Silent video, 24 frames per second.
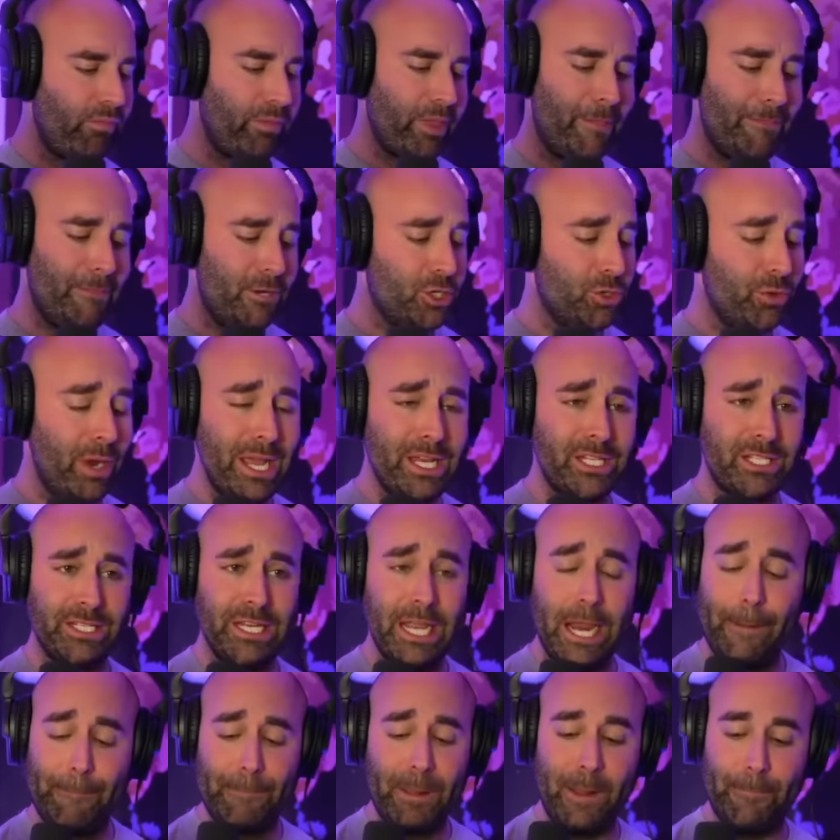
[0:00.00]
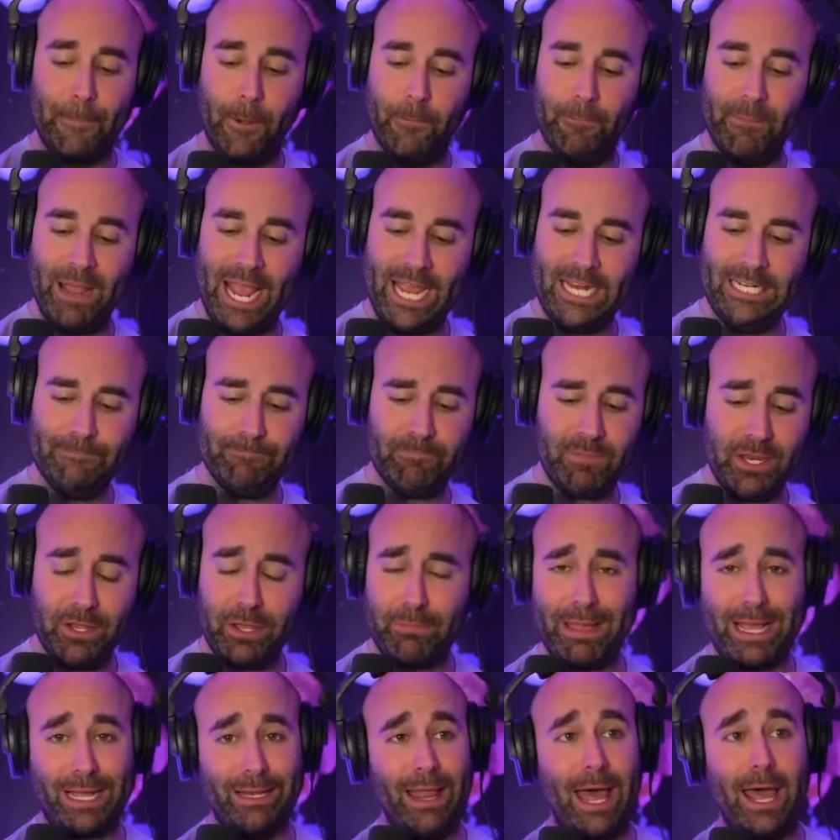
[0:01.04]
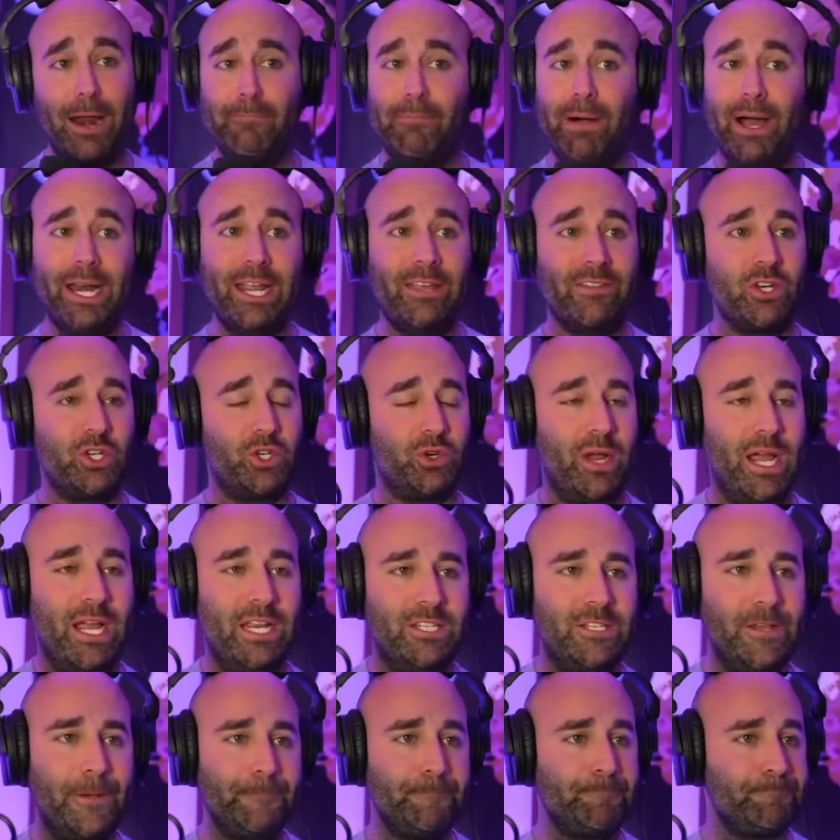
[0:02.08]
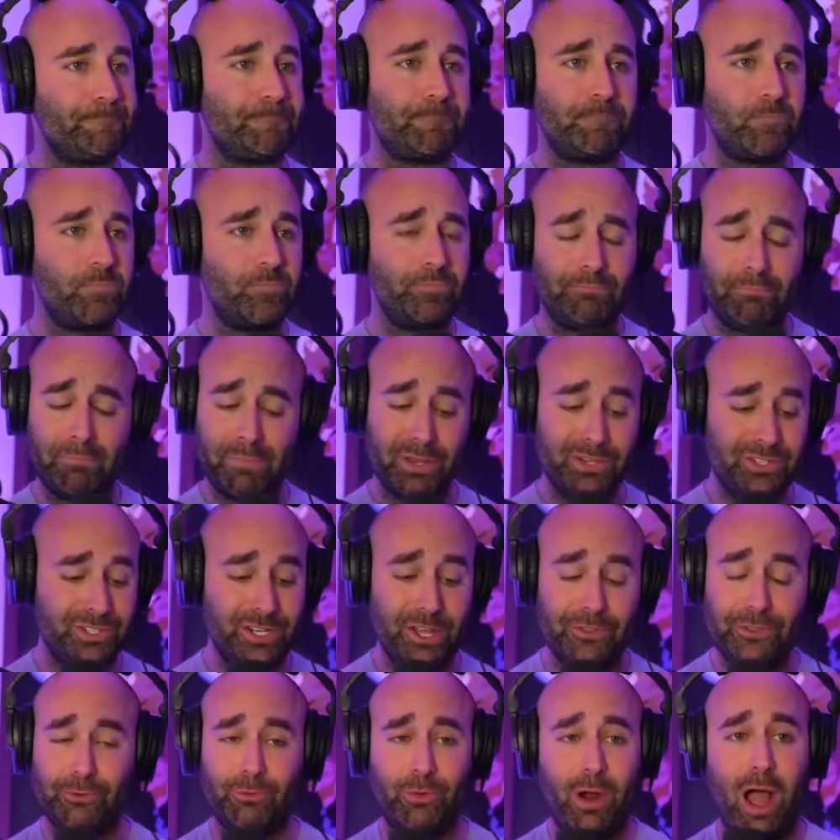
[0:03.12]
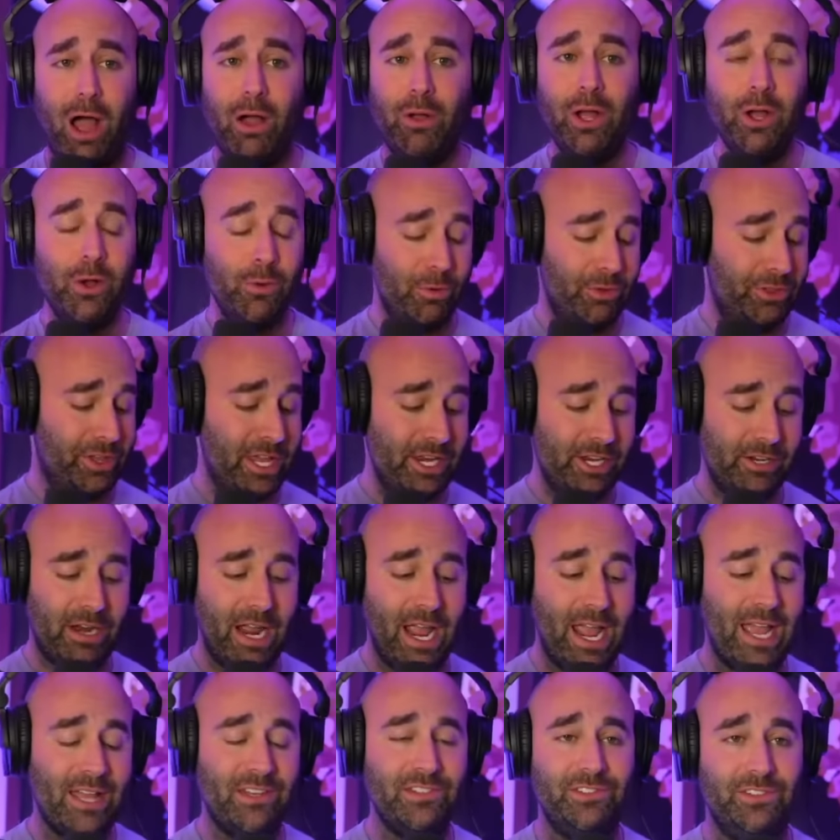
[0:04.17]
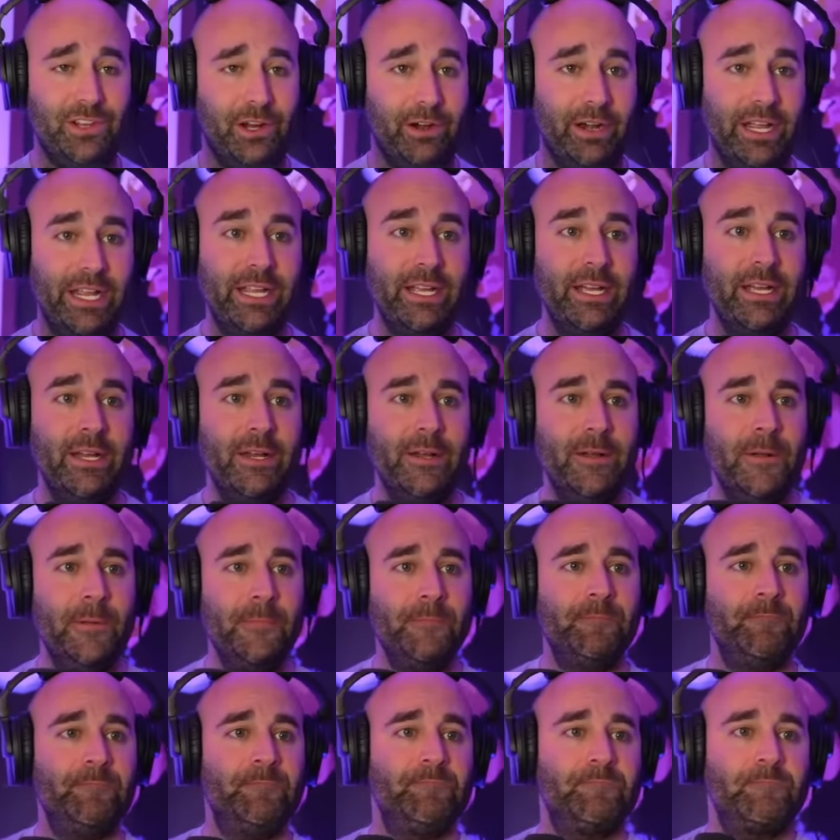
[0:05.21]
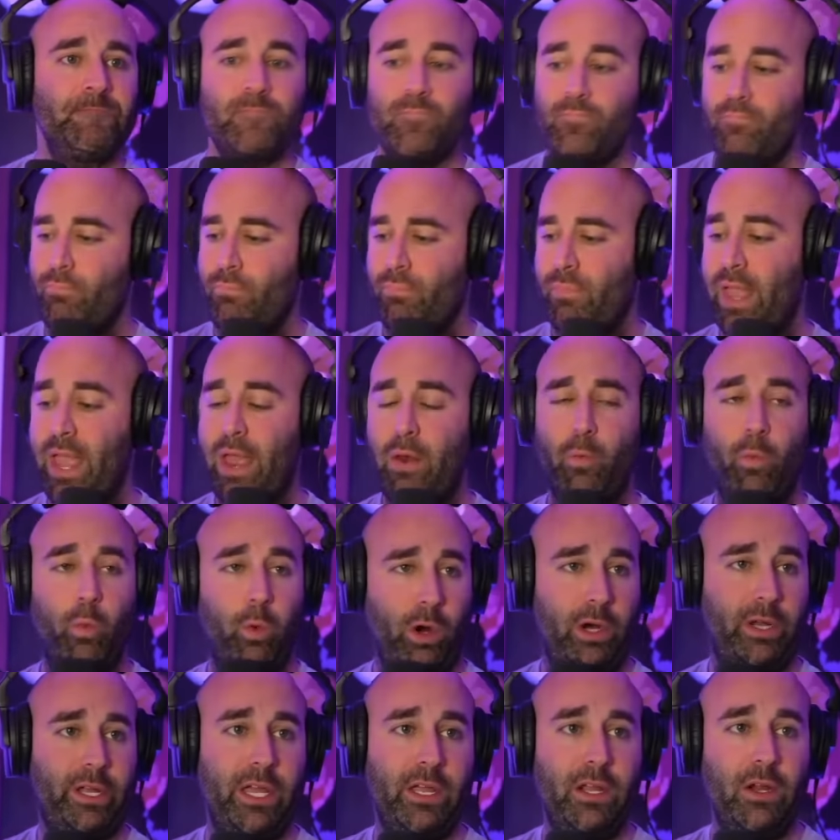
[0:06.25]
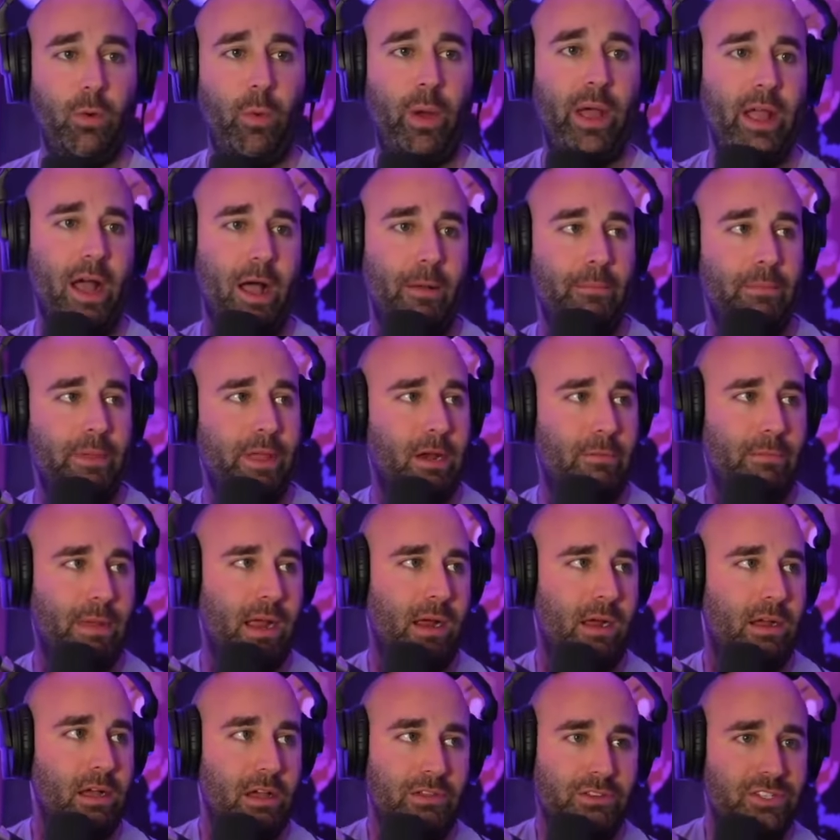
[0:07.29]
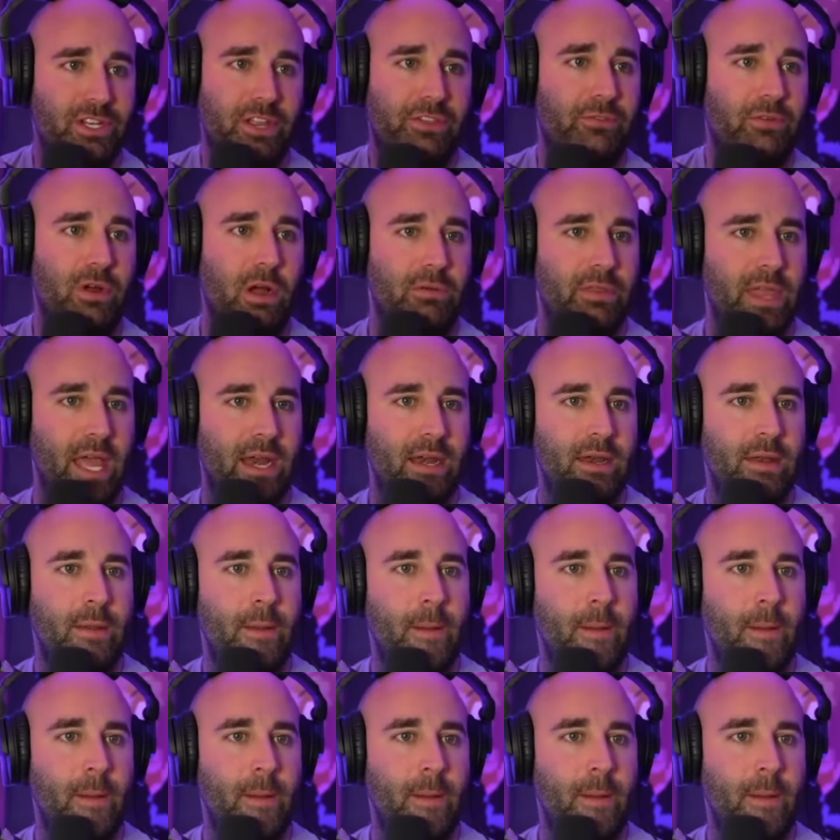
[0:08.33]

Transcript: The trades need people, man. And you can make a lot of money in the trades. There's nothing wrong with getting your hands dirty and working your way up in America. There's nothing wrong with that.